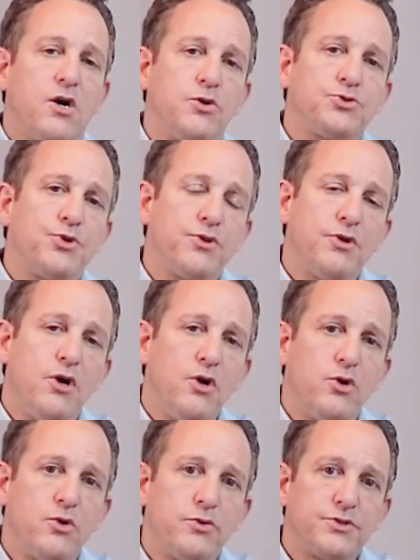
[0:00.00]
culture
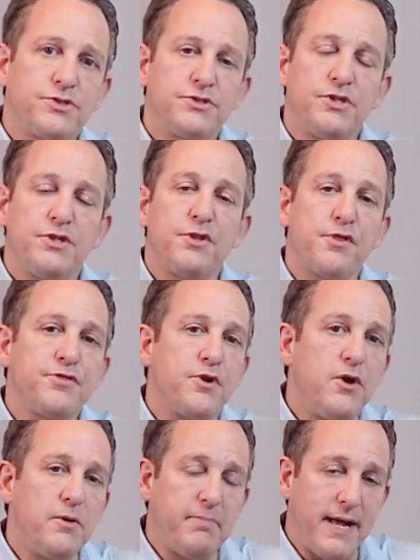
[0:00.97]
those to the
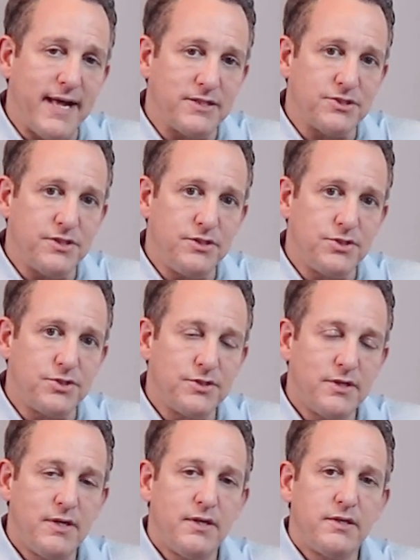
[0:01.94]
third passage,
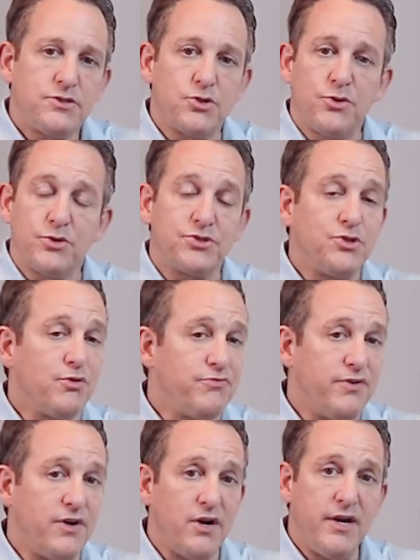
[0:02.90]
so they're still
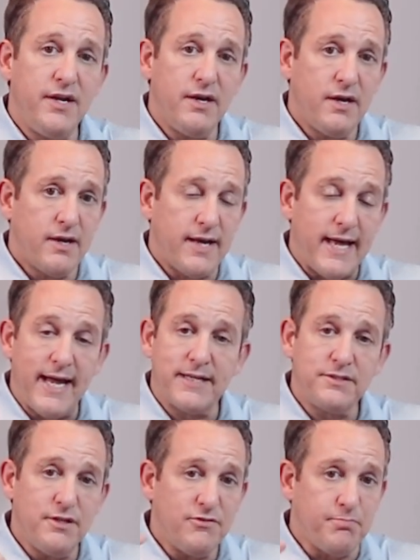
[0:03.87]
very
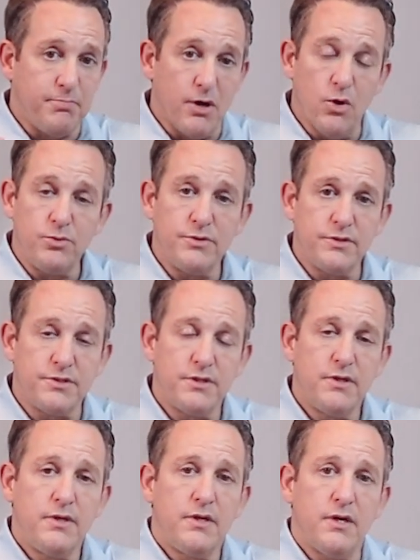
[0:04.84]
active, potent,
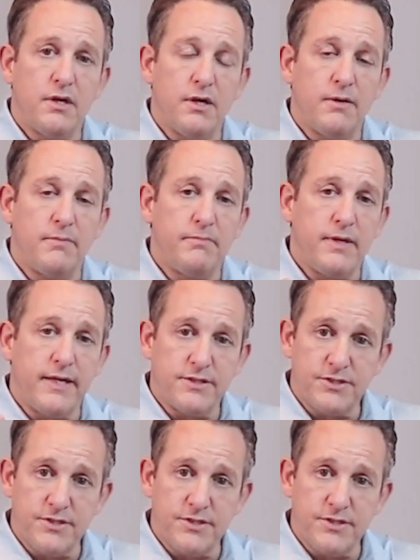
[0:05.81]
and